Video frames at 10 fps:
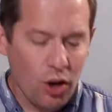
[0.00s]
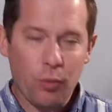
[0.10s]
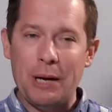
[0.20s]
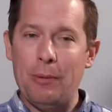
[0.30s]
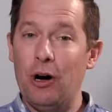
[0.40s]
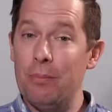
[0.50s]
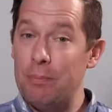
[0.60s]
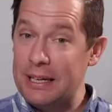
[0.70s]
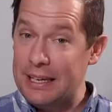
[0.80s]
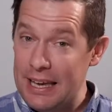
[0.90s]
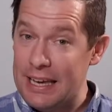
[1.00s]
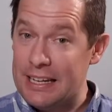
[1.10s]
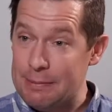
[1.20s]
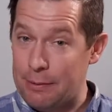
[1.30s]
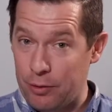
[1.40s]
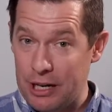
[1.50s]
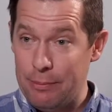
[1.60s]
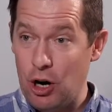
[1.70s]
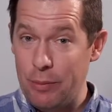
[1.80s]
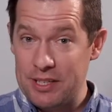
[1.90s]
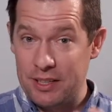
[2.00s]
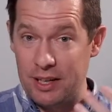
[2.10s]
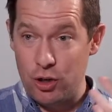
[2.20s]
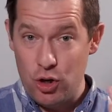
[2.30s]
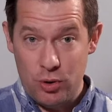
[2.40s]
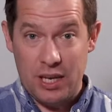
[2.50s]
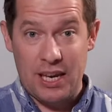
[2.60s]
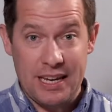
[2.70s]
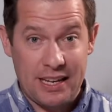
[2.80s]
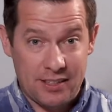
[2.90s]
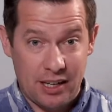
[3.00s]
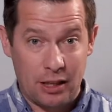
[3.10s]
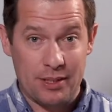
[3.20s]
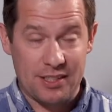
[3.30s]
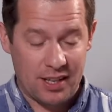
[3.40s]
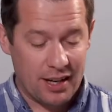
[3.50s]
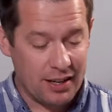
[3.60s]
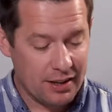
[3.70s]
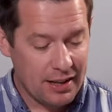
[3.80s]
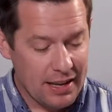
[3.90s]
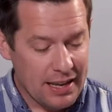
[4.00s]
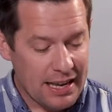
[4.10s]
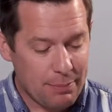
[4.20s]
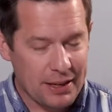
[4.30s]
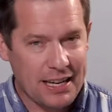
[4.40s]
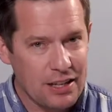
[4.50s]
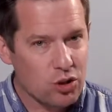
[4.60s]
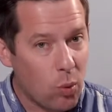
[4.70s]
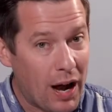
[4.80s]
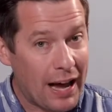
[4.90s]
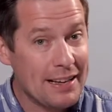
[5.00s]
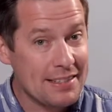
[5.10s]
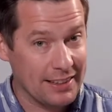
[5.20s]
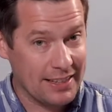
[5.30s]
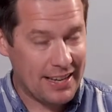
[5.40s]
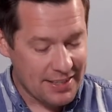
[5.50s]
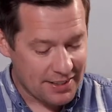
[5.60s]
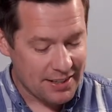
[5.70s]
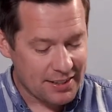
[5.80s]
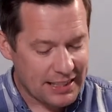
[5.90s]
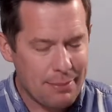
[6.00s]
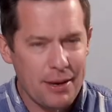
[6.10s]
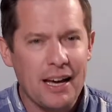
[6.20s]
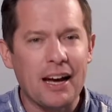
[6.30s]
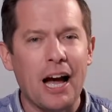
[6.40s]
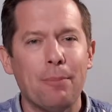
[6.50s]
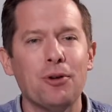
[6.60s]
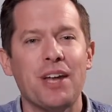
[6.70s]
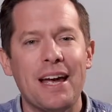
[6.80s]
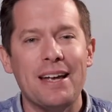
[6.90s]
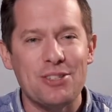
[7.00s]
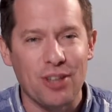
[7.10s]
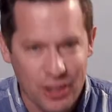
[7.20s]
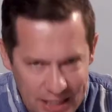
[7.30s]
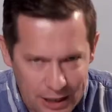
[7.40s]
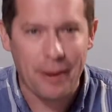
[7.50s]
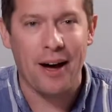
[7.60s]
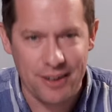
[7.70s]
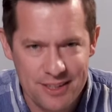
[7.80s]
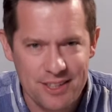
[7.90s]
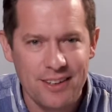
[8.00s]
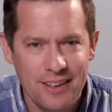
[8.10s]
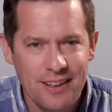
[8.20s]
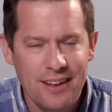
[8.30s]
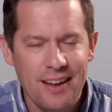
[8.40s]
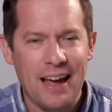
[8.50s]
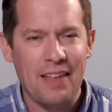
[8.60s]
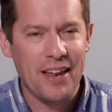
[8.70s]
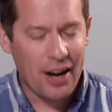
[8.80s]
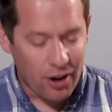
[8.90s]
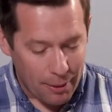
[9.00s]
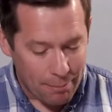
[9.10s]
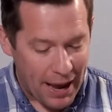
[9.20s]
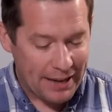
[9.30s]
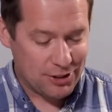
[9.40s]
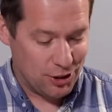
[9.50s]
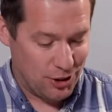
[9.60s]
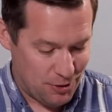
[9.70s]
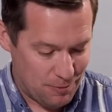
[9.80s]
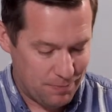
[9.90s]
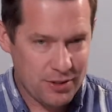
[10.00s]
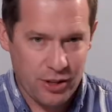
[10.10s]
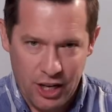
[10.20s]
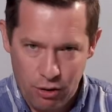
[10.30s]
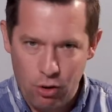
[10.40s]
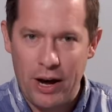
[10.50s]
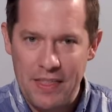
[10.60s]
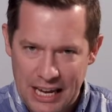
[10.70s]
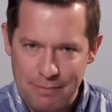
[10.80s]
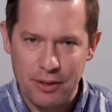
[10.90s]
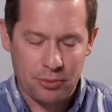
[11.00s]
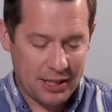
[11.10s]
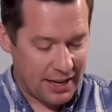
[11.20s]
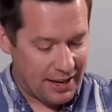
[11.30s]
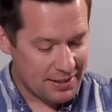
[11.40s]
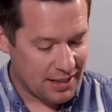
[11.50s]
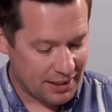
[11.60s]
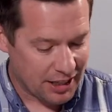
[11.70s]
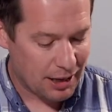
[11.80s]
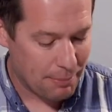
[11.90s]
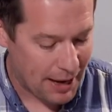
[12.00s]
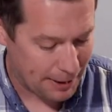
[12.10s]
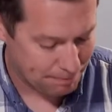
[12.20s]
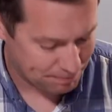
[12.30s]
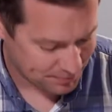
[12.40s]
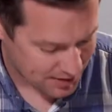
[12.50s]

Rehoboam begins, remember, Rehoboam is the new king. He's Solomon's son. He begins wisely. He says, give me a couple days to think about it, and then I'll come back to you. So they go away. They give him the 3 days, and they come back.